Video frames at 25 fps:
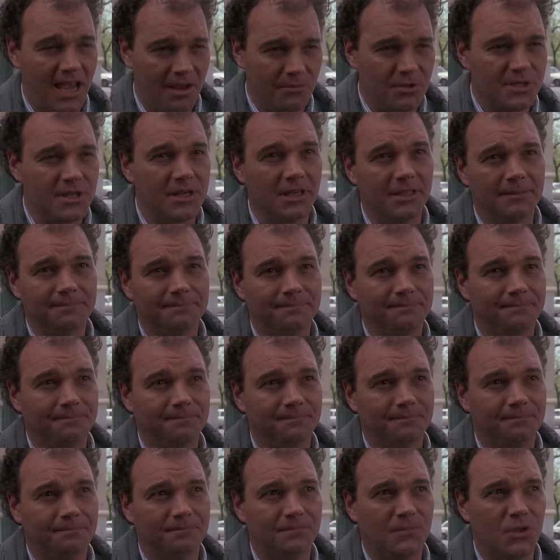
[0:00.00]
Yeah, I was there.
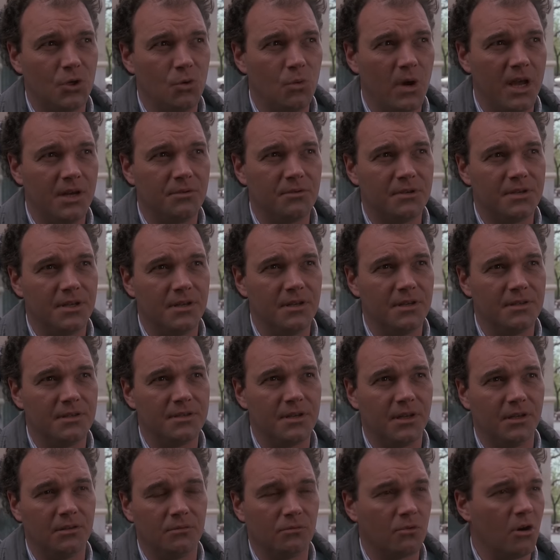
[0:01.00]
Two
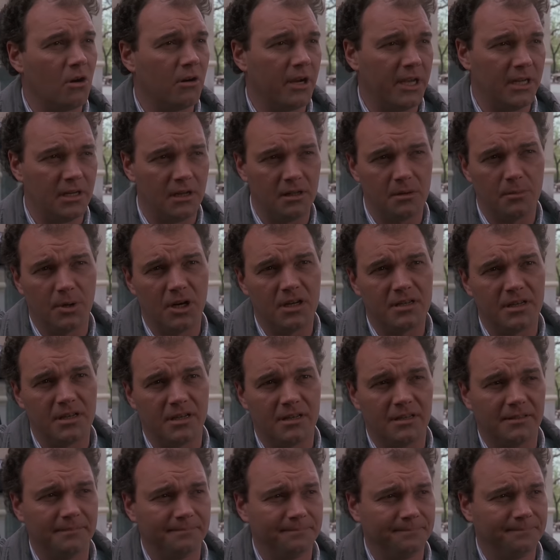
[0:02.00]
waitresses and Rory, another bartender.